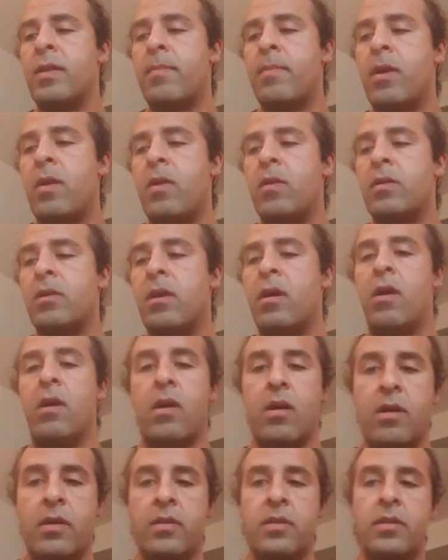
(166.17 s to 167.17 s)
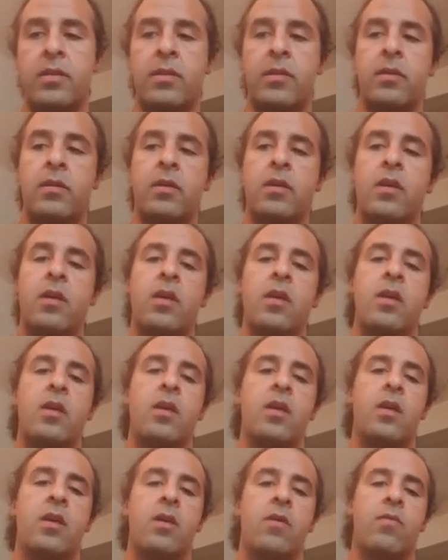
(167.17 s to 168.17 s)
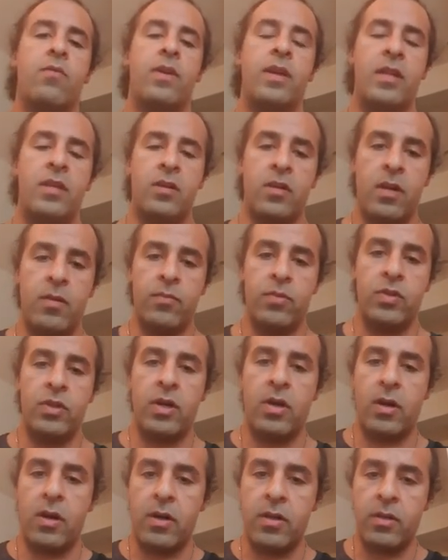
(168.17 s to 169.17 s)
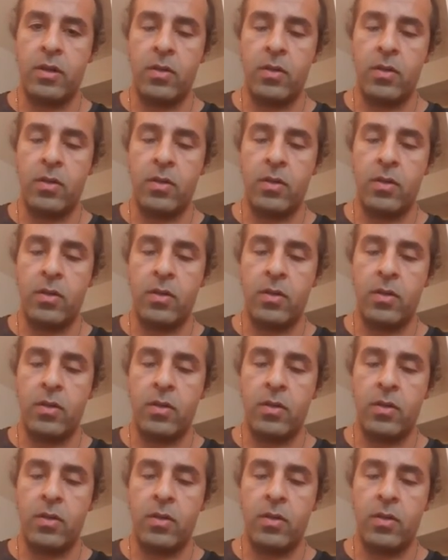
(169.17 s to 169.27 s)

about heart? When it comes to the heart,